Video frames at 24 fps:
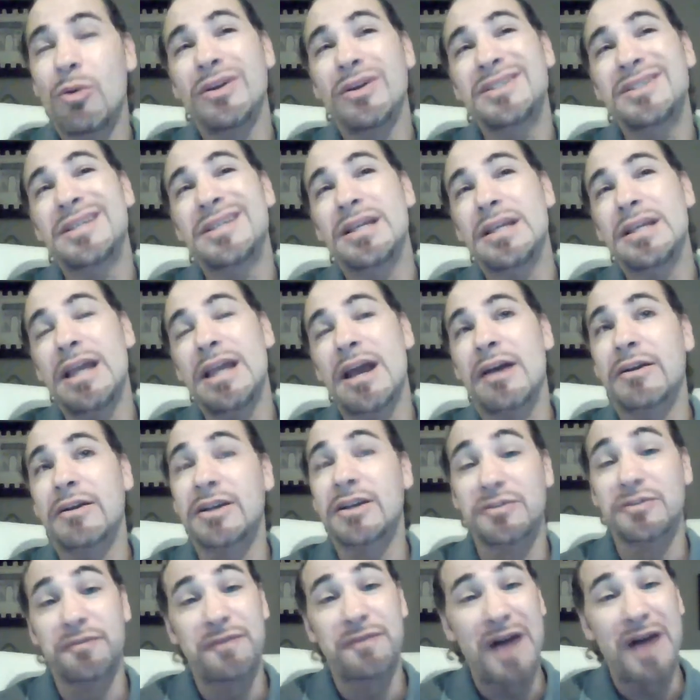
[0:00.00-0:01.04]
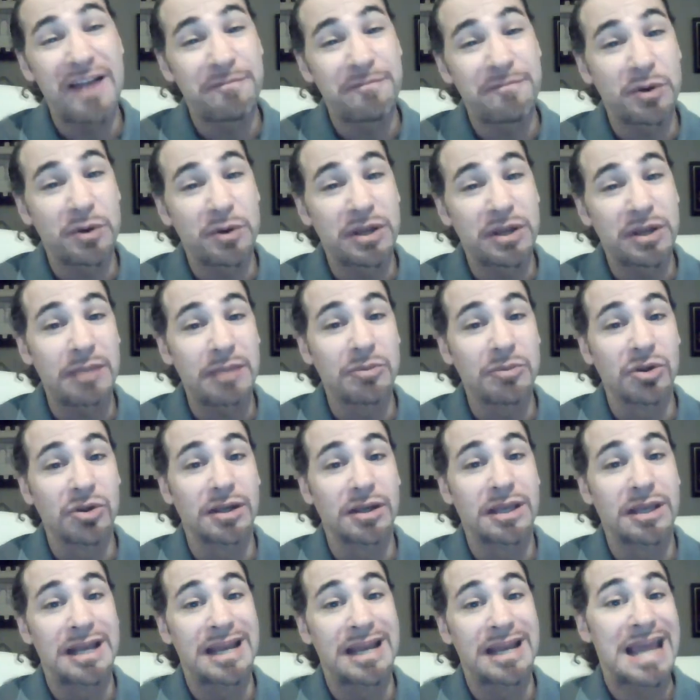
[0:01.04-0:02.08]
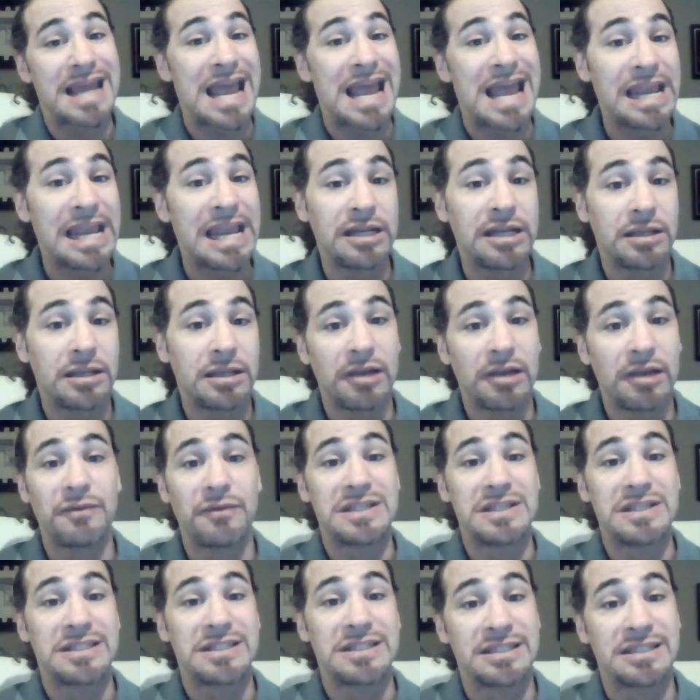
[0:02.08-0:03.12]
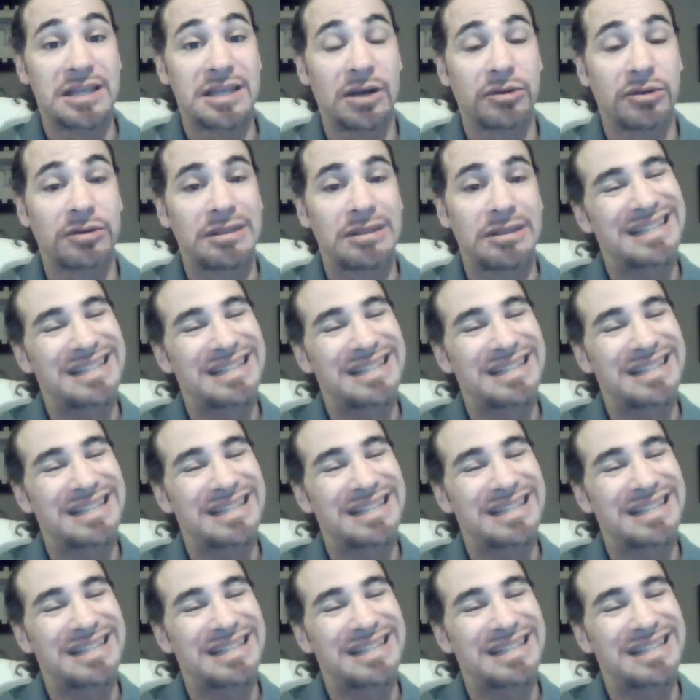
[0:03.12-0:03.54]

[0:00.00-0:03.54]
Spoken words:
Well, yeah, because 5 per game, you're looking at 80 if he stays healthy.